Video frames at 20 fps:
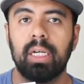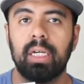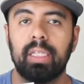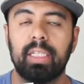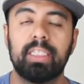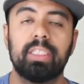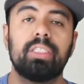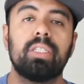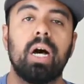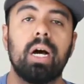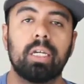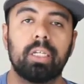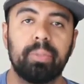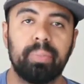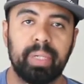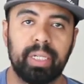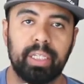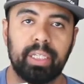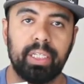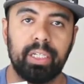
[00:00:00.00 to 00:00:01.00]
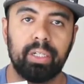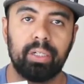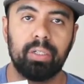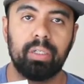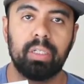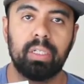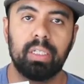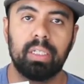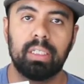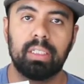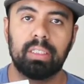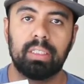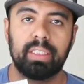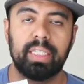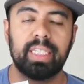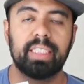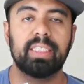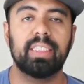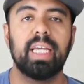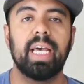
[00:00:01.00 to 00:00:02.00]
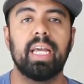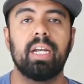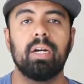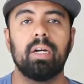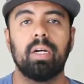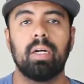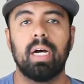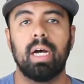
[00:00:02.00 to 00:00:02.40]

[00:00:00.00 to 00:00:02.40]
This document here says that